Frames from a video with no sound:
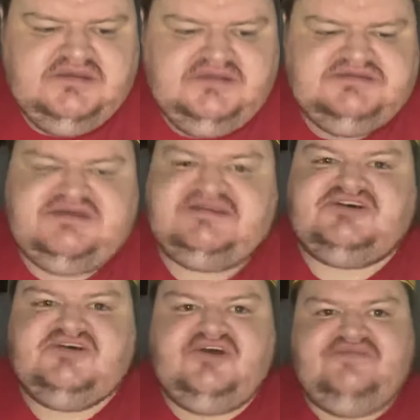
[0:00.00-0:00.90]
So it's
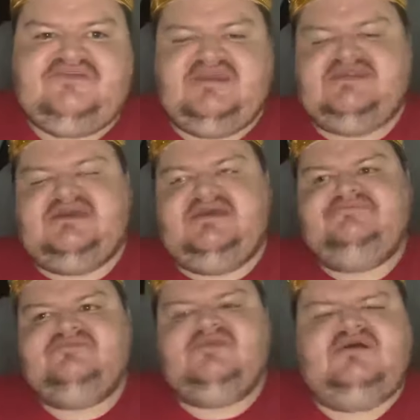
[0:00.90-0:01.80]
got coffee in there.
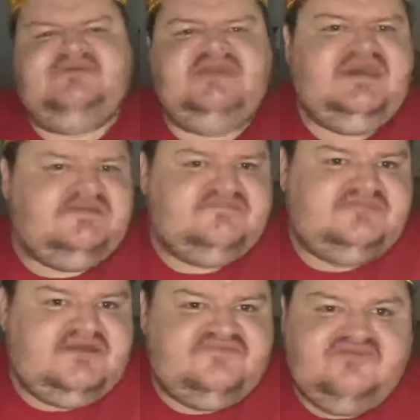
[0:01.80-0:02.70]
But yeah,
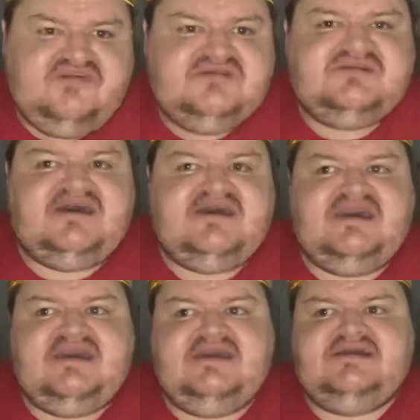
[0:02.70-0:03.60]
they've ruined that.
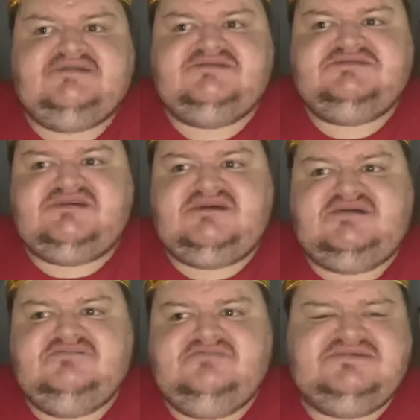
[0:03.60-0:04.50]
And
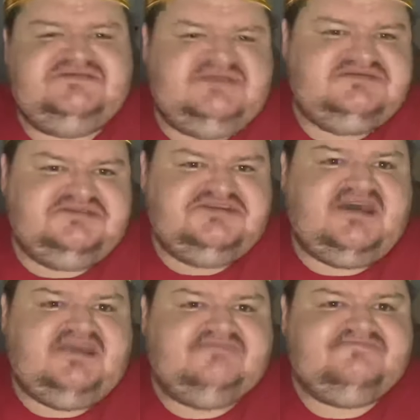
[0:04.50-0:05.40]
it's a
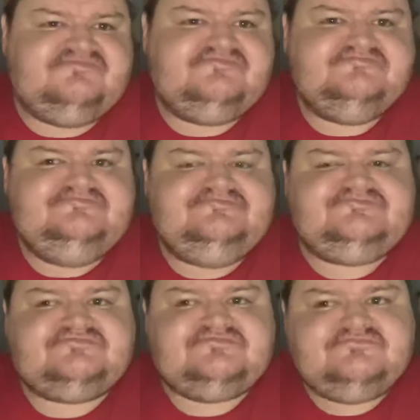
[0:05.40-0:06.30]
shame.
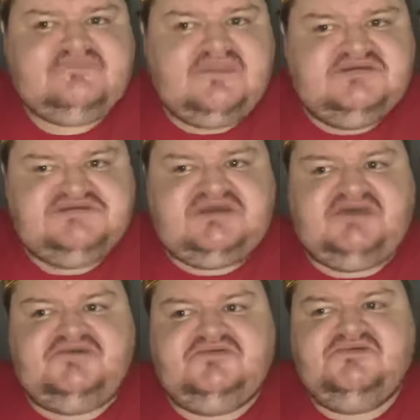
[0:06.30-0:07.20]

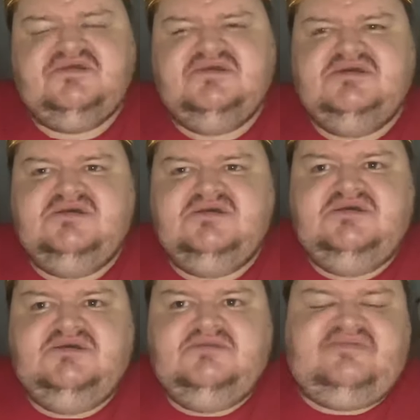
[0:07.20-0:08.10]
So,
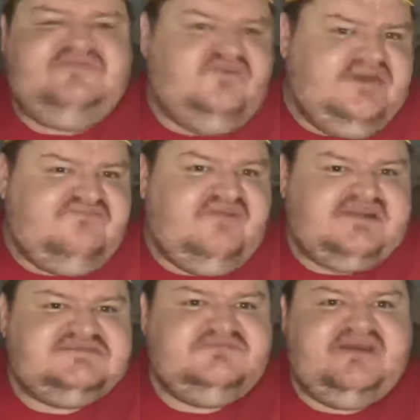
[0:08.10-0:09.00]
before they
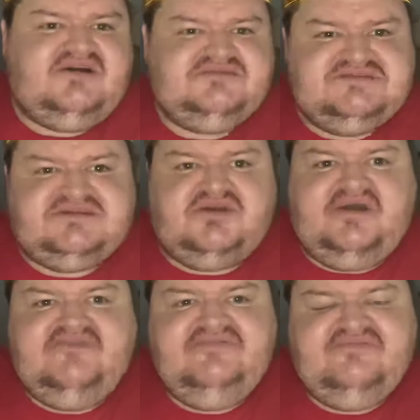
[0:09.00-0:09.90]
wreck someone else's
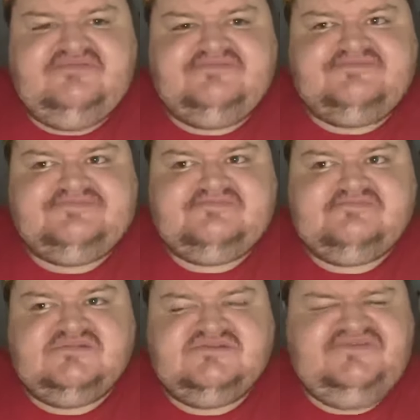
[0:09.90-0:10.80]
life,
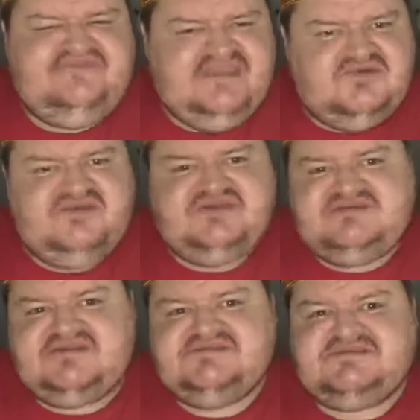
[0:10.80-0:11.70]
just think what you've
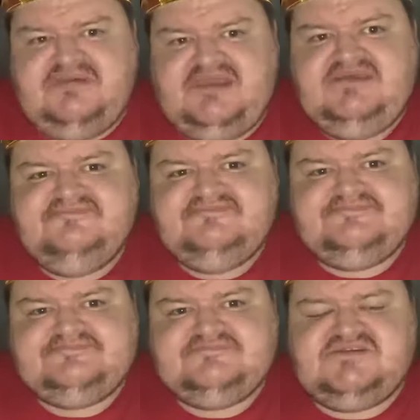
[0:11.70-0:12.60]
done to me.
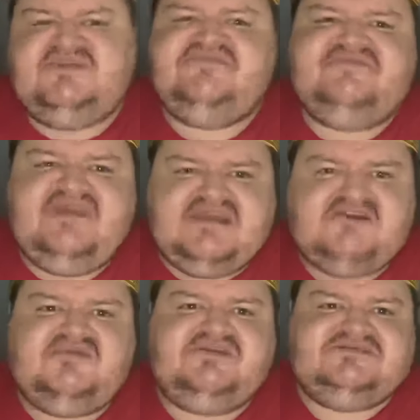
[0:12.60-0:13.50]
Just
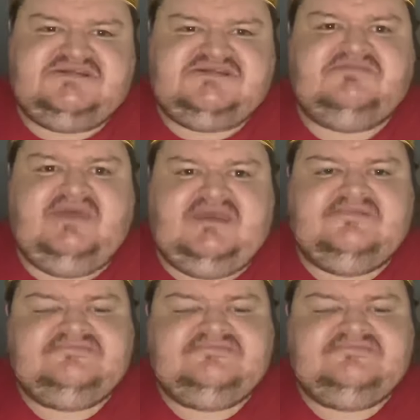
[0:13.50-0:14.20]
think what you did to me.